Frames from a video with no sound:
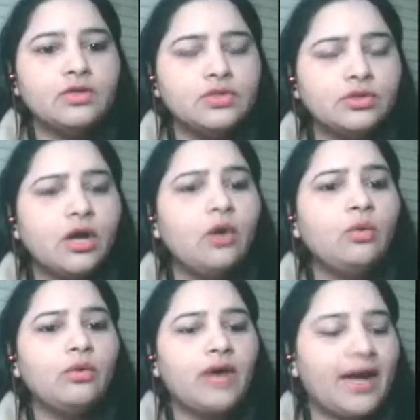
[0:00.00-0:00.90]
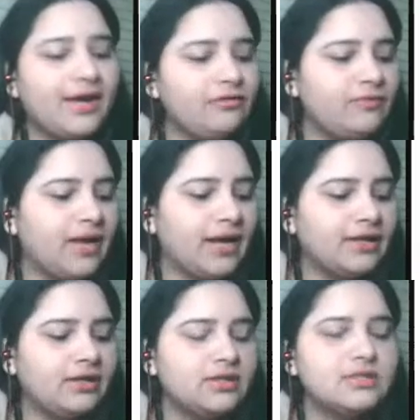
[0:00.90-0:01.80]
So now I have
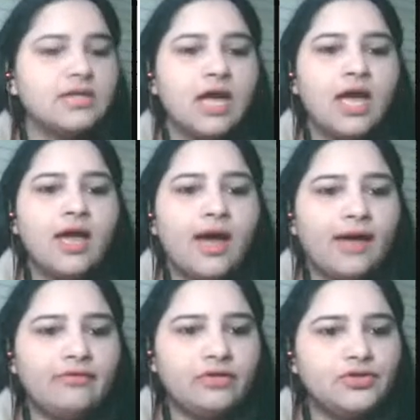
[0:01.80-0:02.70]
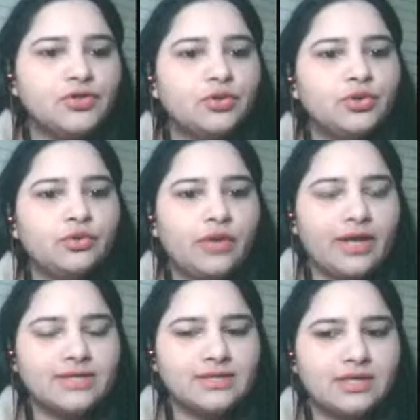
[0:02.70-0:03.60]
planned is I will show you the
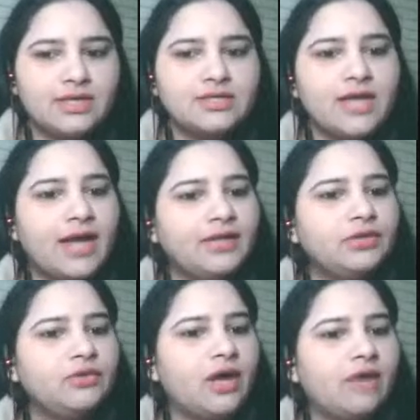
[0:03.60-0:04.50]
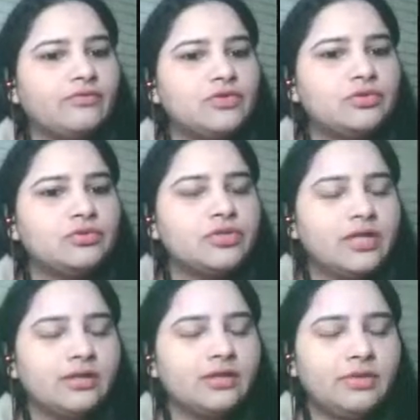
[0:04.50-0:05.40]
essays, and you have to
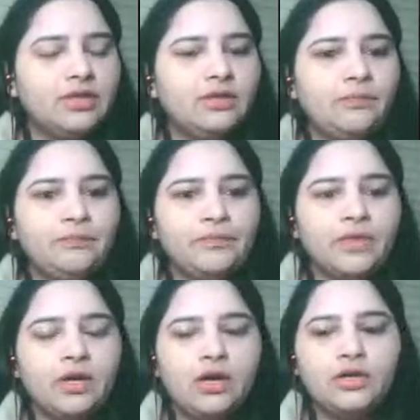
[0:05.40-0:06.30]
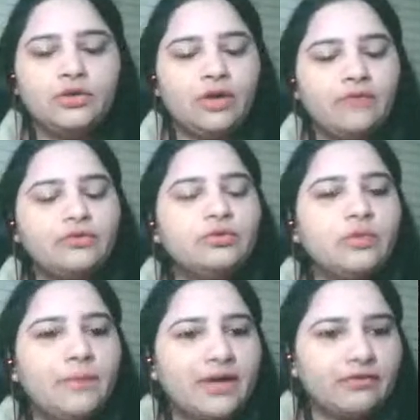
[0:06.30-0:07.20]
tell me, you have to do
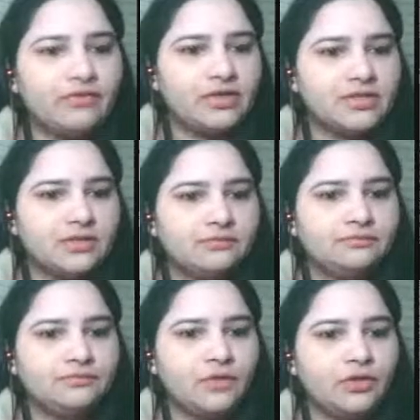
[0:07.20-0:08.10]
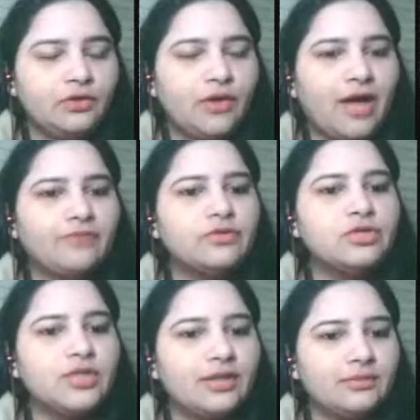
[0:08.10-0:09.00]
the paraphrasing. You have
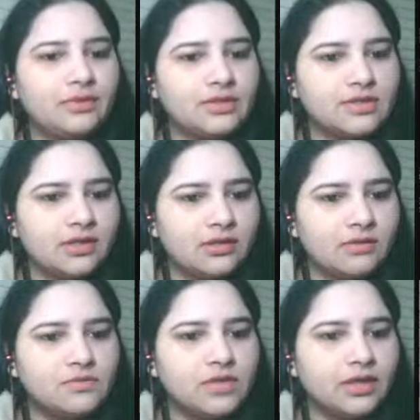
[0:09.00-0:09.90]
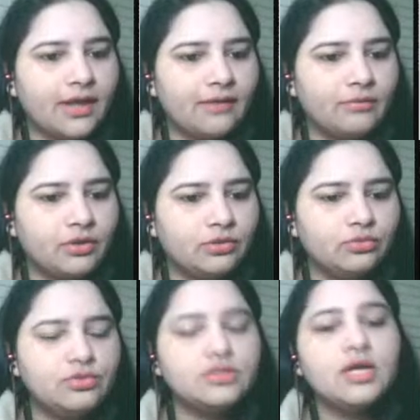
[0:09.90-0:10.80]
to tell me the synonyms that can be
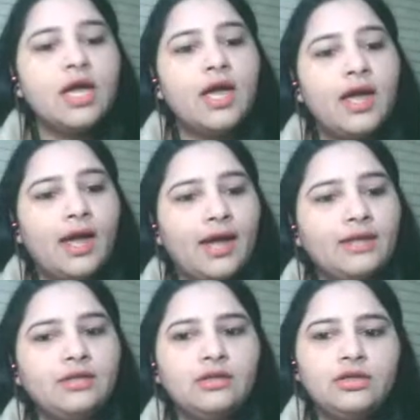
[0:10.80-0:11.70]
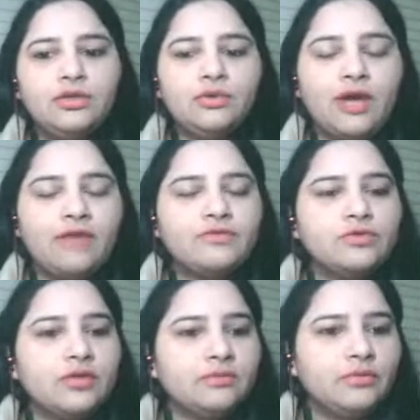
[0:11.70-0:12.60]
used, and you have
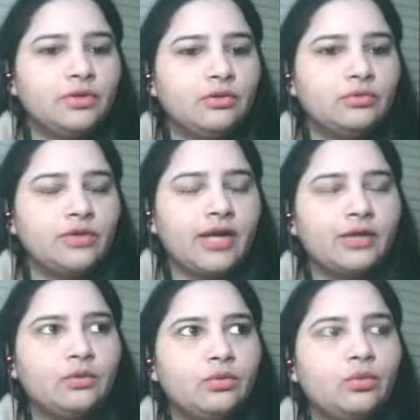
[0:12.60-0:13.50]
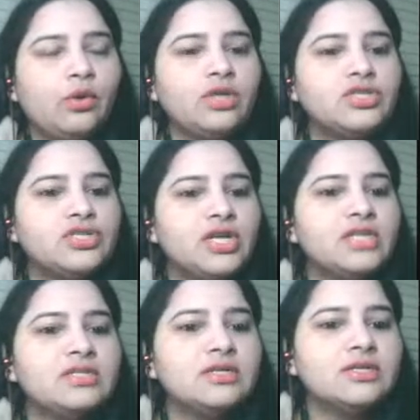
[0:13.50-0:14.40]
to let me know that what
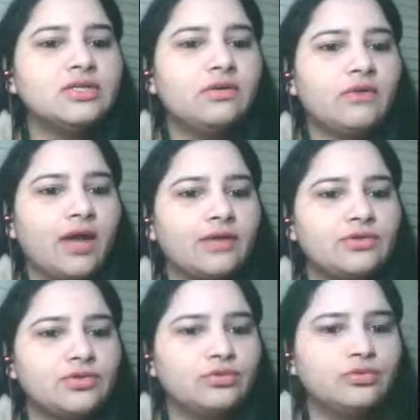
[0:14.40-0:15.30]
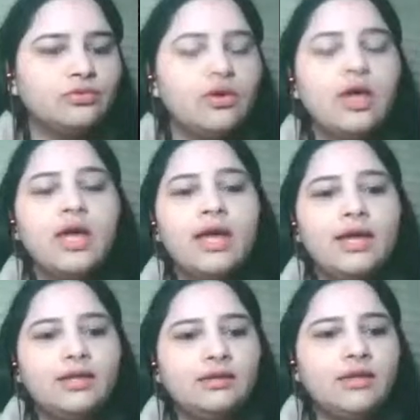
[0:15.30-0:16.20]
changes you can do
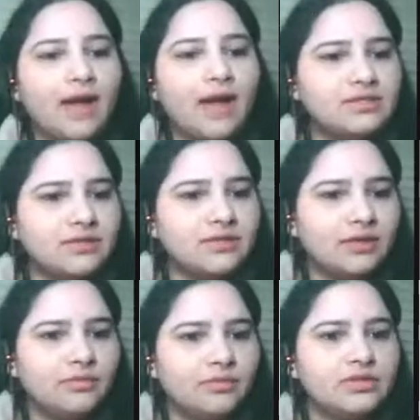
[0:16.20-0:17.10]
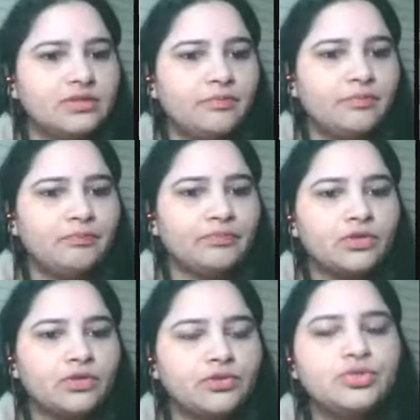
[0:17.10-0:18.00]
in that statements
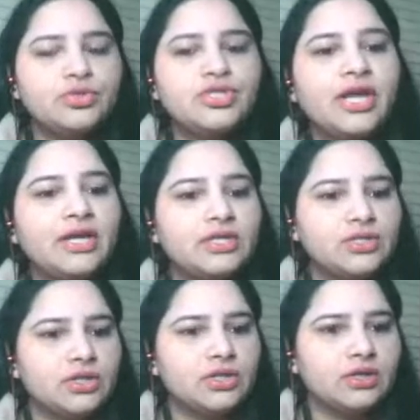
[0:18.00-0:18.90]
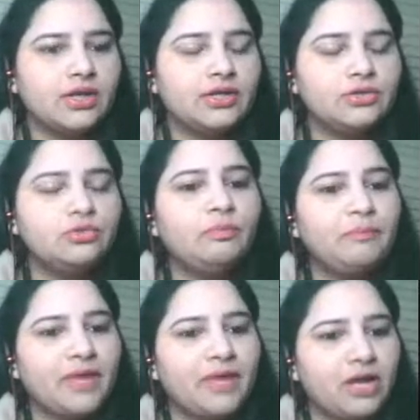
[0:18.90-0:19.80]
to change it, like to
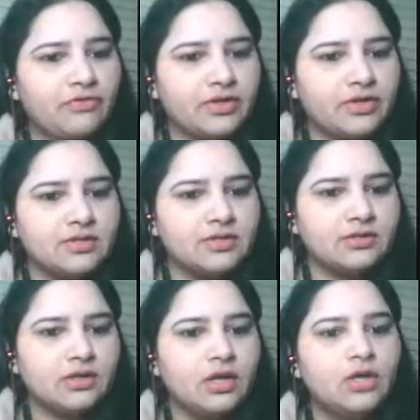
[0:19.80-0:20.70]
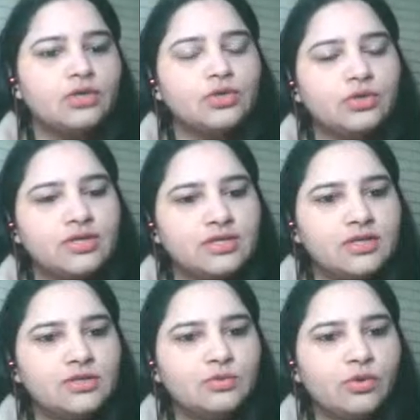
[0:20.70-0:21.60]
paraphrase it. So this
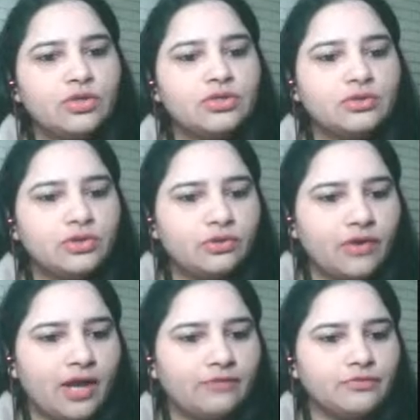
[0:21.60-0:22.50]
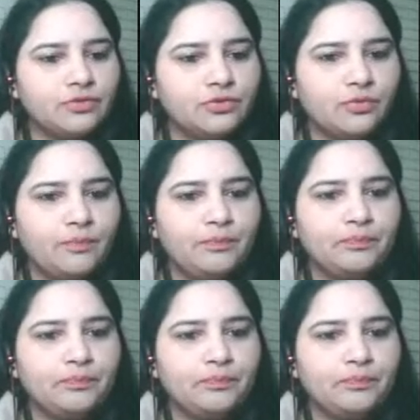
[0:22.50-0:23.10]
is what you have to do.